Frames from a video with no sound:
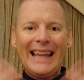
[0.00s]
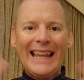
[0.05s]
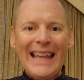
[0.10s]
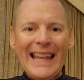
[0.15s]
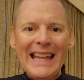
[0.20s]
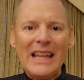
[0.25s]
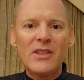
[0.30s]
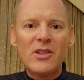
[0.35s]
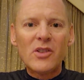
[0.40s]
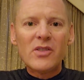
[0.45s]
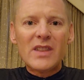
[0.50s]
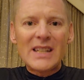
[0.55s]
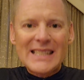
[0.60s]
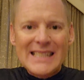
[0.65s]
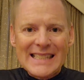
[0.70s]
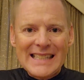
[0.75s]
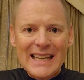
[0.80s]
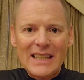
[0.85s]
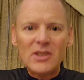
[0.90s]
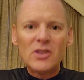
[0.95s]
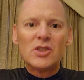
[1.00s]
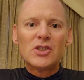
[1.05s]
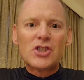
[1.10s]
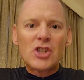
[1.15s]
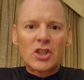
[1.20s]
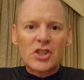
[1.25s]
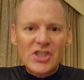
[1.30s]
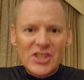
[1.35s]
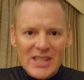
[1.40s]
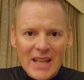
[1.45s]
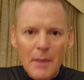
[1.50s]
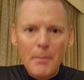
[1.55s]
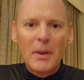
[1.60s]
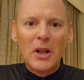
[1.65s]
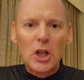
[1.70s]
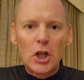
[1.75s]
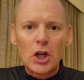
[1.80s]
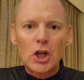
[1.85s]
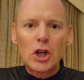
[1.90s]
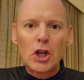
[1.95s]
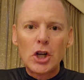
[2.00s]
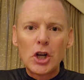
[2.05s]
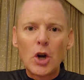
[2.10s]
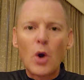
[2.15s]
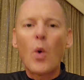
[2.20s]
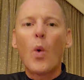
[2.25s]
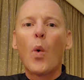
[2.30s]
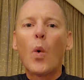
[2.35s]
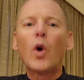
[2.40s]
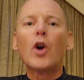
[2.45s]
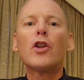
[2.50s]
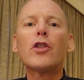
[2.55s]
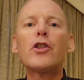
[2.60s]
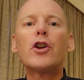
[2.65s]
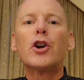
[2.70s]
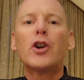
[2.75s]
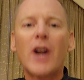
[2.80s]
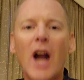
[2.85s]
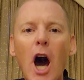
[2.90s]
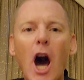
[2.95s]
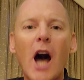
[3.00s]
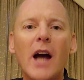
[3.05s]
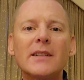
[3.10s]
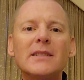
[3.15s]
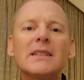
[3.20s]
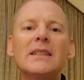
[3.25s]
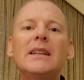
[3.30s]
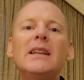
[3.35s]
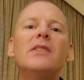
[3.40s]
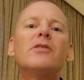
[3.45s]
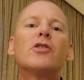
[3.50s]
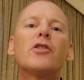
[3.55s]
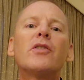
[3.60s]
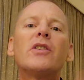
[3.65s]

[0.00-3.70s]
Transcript: Either the skills are similar or they're not. Either